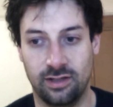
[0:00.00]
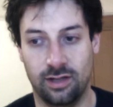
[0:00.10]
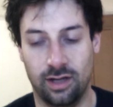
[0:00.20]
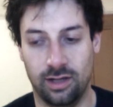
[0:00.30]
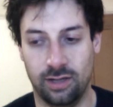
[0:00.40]

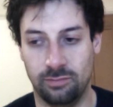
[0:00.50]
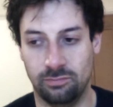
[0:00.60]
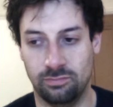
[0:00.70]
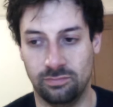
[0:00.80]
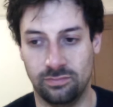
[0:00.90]

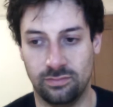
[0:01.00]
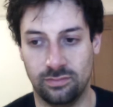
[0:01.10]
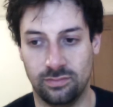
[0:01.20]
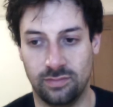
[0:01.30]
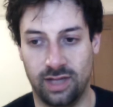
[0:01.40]
And
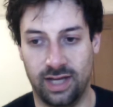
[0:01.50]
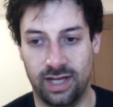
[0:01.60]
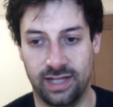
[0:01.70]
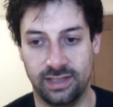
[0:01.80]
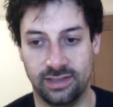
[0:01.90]

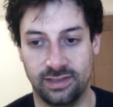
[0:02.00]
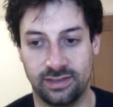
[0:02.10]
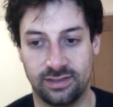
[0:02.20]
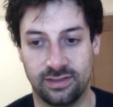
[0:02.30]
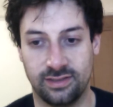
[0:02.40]

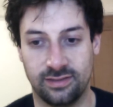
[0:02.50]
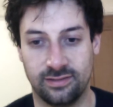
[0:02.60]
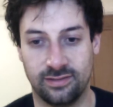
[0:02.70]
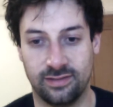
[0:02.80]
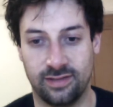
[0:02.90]

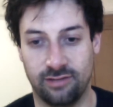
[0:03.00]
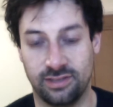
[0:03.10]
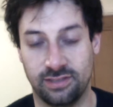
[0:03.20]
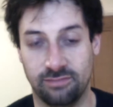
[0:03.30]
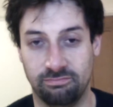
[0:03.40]
there are
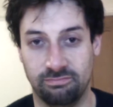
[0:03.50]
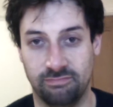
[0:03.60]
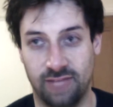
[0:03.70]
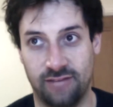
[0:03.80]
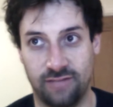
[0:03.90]

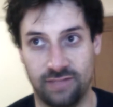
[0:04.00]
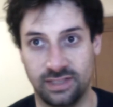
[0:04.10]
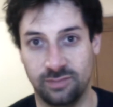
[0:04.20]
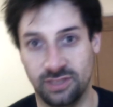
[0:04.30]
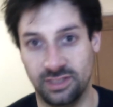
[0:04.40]
some
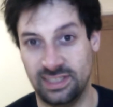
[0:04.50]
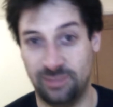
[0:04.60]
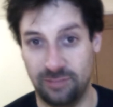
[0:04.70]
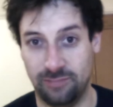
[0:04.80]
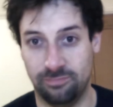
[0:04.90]
advancements. He's
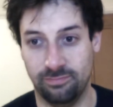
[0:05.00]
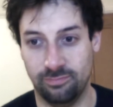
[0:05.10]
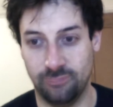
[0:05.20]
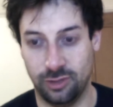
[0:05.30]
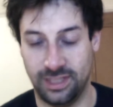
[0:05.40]
been
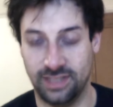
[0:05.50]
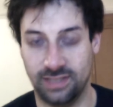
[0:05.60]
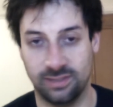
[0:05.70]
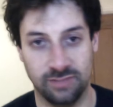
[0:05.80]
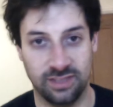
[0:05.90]
putting
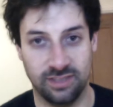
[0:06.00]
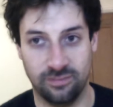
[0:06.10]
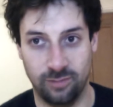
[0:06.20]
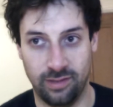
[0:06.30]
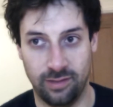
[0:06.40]
in some
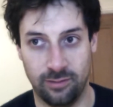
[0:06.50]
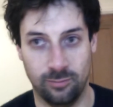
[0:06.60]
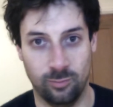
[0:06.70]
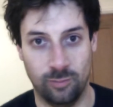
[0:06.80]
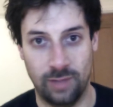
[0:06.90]
stuff with
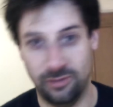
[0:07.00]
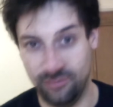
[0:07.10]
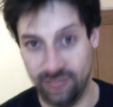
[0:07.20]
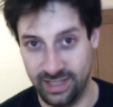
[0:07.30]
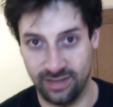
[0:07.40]

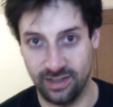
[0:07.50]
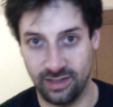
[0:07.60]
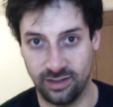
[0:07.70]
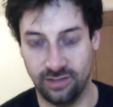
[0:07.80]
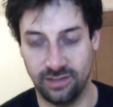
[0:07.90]
weaponry and
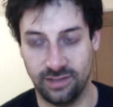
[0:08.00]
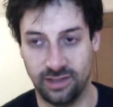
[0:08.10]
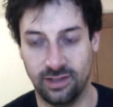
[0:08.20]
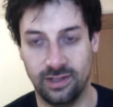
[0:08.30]
that kind of thing.